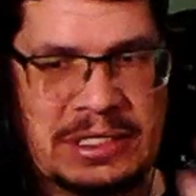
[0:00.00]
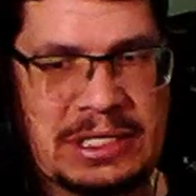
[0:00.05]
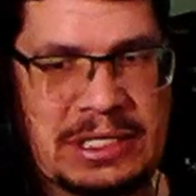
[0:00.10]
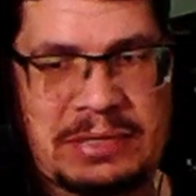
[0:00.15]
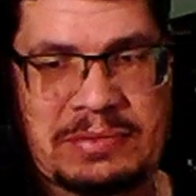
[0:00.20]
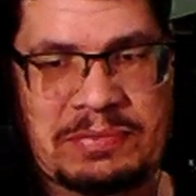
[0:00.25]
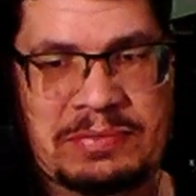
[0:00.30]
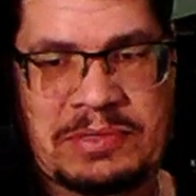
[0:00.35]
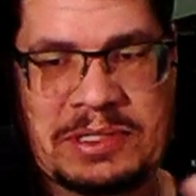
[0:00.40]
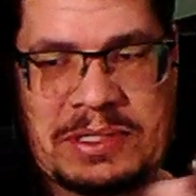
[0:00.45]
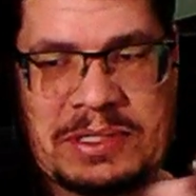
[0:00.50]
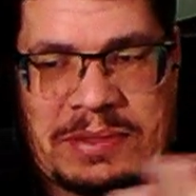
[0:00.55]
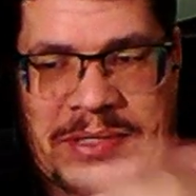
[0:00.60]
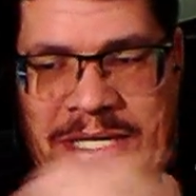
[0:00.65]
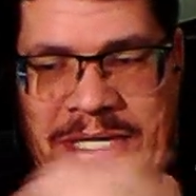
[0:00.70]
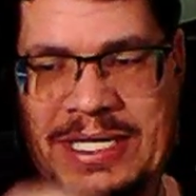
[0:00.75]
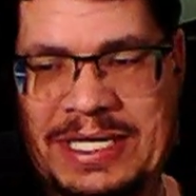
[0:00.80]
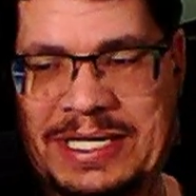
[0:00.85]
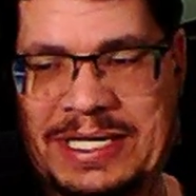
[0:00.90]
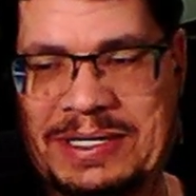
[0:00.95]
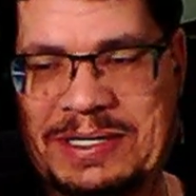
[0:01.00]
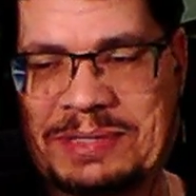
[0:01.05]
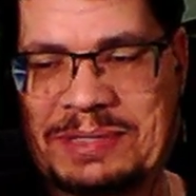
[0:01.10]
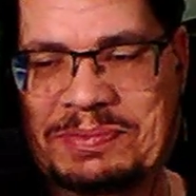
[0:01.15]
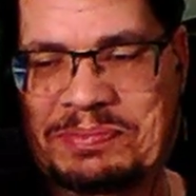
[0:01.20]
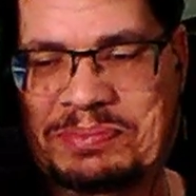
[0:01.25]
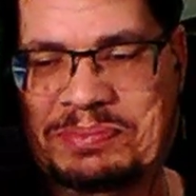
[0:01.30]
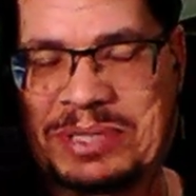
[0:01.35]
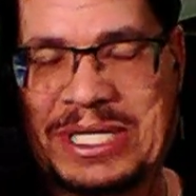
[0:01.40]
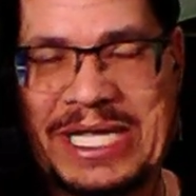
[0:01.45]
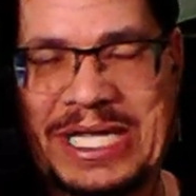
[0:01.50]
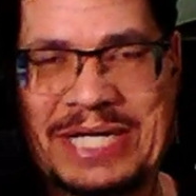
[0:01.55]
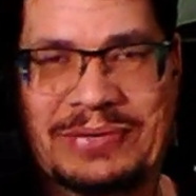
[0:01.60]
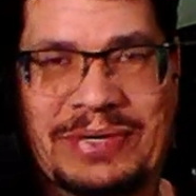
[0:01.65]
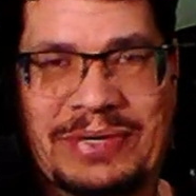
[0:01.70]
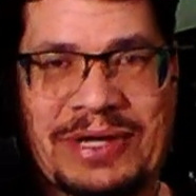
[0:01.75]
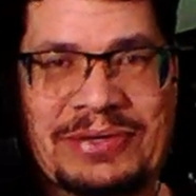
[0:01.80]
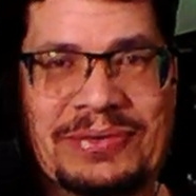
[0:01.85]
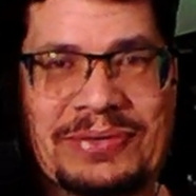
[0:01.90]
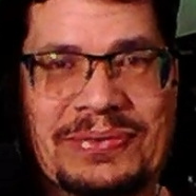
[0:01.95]
It played
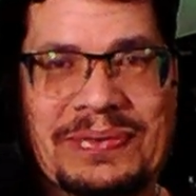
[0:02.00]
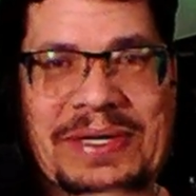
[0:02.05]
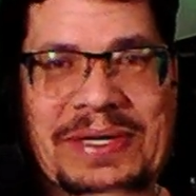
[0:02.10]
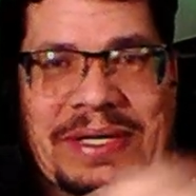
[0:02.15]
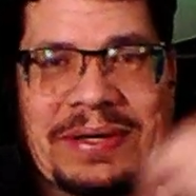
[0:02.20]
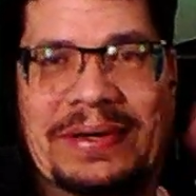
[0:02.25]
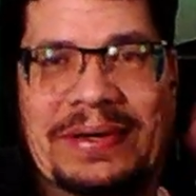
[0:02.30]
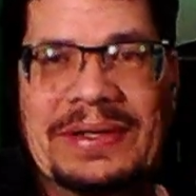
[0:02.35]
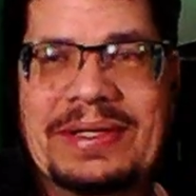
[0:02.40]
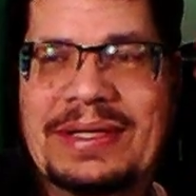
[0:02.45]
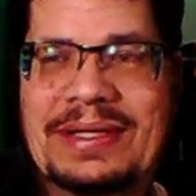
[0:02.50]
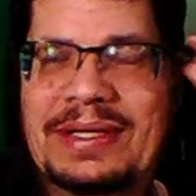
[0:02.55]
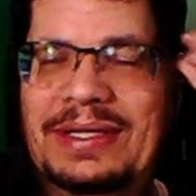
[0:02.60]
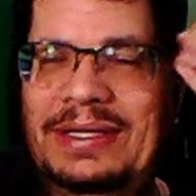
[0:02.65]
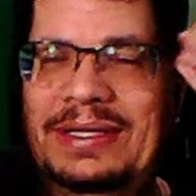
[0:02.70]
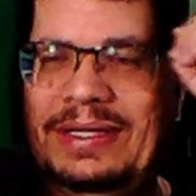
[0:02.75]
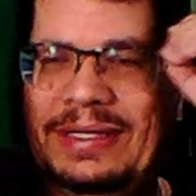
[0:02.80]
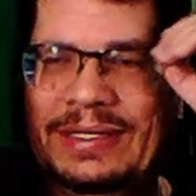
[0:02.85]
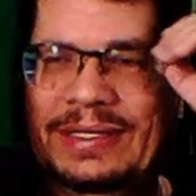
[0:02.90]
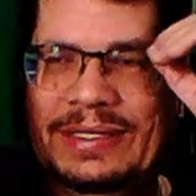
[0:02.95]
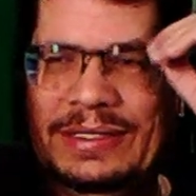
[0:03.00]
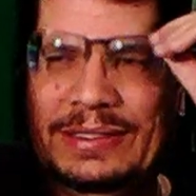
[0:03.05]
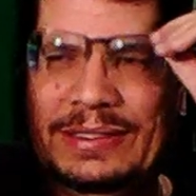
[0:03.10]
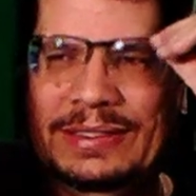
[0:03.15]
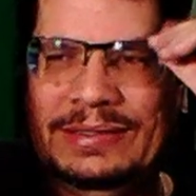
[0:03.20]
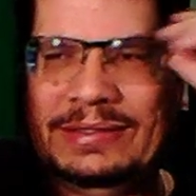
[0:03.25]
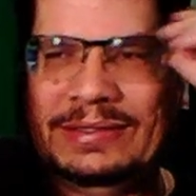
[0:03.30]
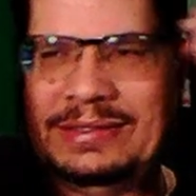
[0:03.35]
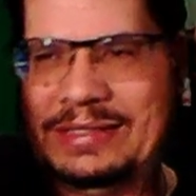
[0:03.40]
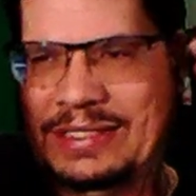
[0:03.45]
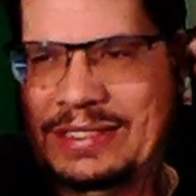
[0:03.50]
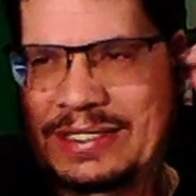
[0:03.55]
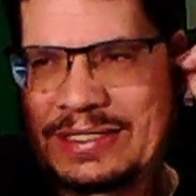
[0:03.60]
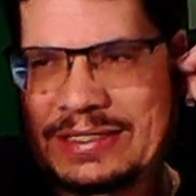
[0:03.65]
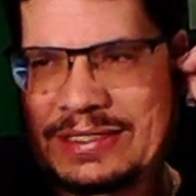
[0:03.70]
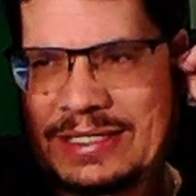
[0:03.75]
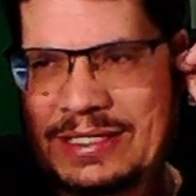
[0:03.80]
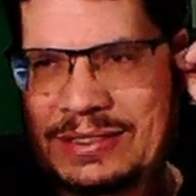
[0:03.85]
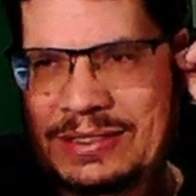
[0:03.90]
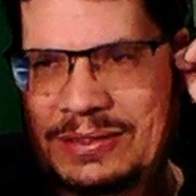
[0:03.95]
rather well. I
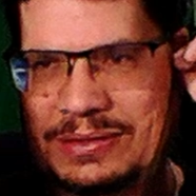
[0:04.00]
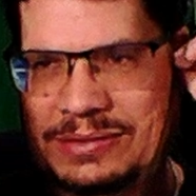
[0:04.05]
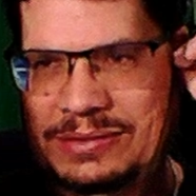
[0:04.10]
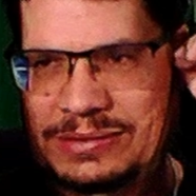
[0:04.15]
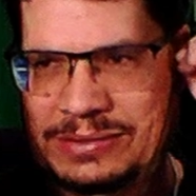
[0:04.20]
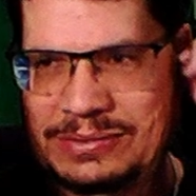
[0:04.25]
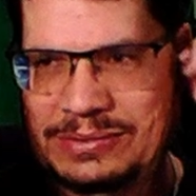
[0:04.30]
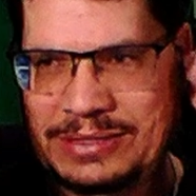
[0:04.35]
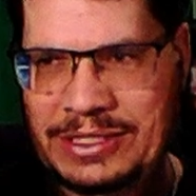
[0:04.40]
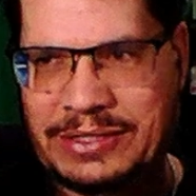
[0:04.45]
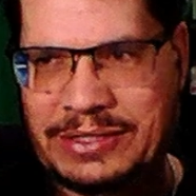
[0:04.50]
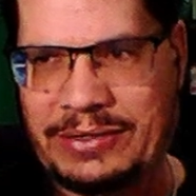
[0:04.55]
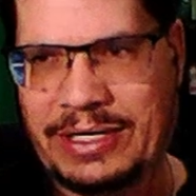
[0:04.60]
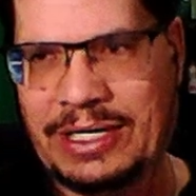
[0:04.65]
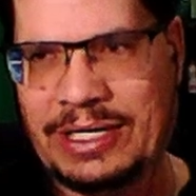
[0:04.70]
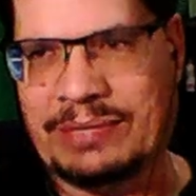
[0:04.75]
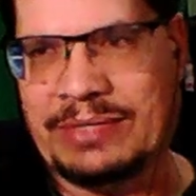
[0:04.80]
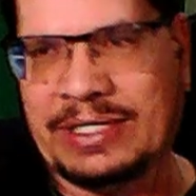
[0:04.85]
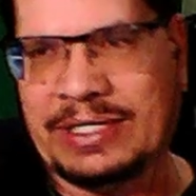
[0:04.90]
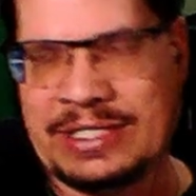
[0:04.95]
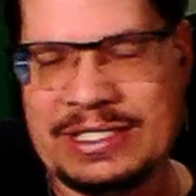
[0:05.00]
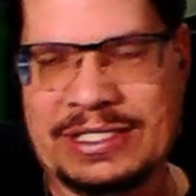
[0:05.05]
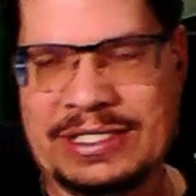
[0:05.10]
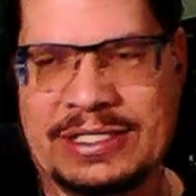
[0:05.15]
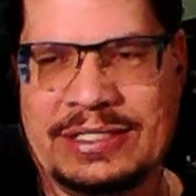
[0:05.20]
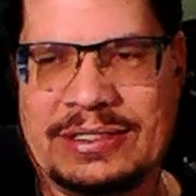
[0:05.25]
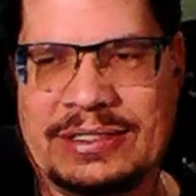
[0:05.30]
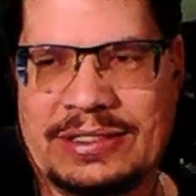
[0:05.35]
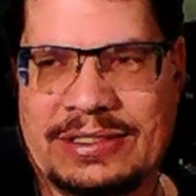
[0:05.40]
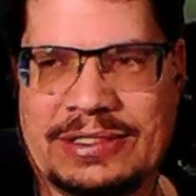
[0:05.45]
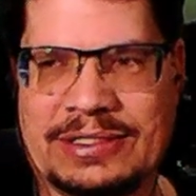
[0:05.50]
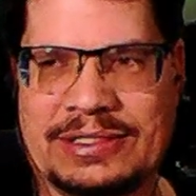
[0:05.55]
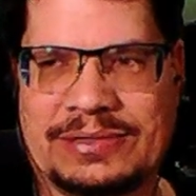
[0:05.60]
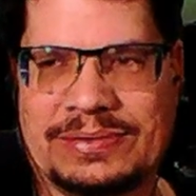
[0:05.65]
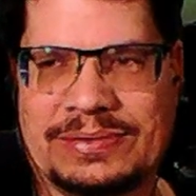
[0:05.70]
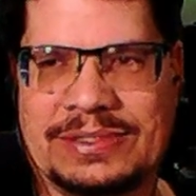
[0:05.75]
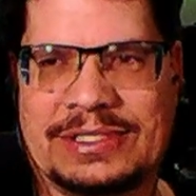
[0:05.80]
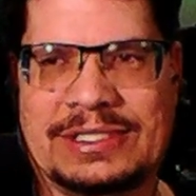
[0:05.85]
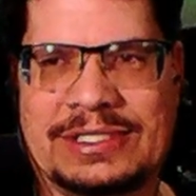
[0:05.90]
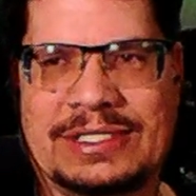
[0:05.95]
was like, holy crap. Again,
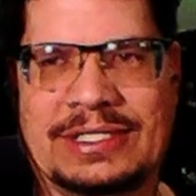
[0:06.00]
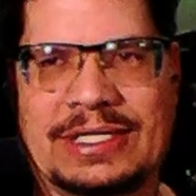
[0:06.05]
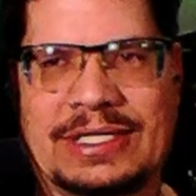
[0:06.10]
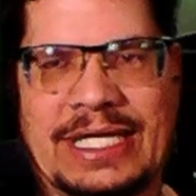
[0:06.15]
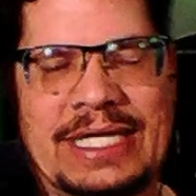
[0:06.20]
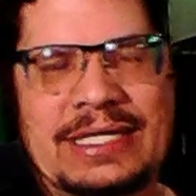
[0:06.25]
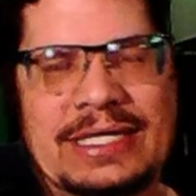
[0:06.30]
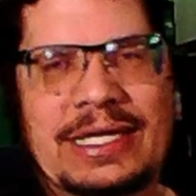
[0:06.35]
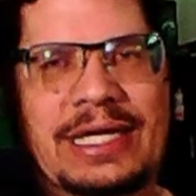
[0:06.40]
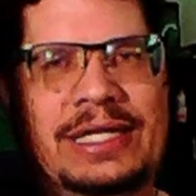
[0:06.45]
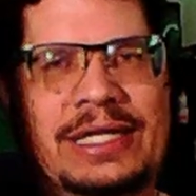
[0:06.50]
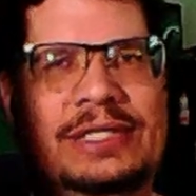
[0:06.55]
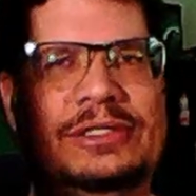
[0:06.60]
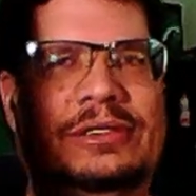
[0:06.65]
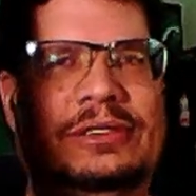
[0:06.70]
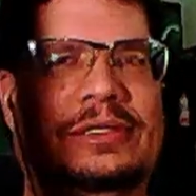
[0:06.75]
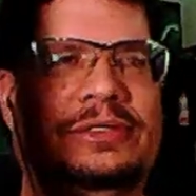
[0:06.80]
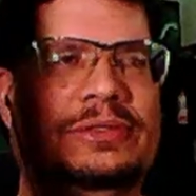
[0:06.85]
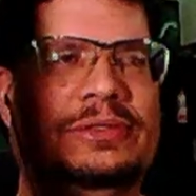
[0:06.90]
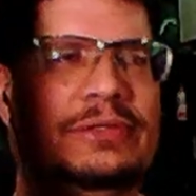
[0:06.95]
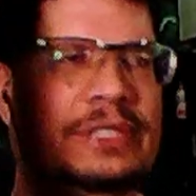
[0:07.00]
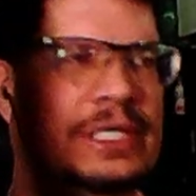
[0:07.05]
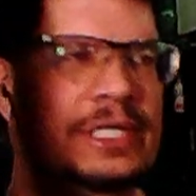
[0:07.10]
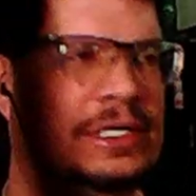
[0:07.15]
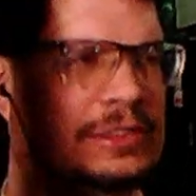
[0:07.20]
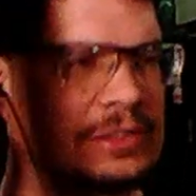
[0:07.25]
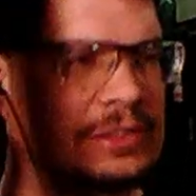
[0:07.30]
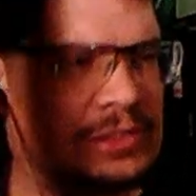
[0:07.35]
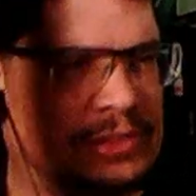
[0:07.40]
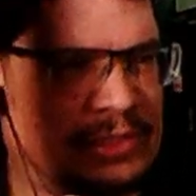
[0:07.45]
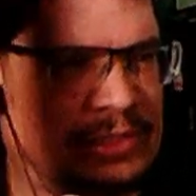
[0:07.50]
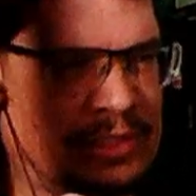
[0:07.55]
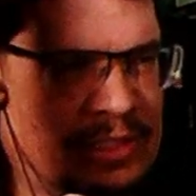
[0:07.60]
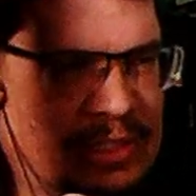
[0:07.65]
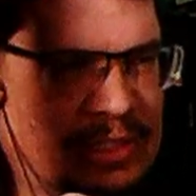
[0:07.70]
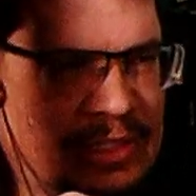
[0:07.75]
this was late 90s, early 2000s.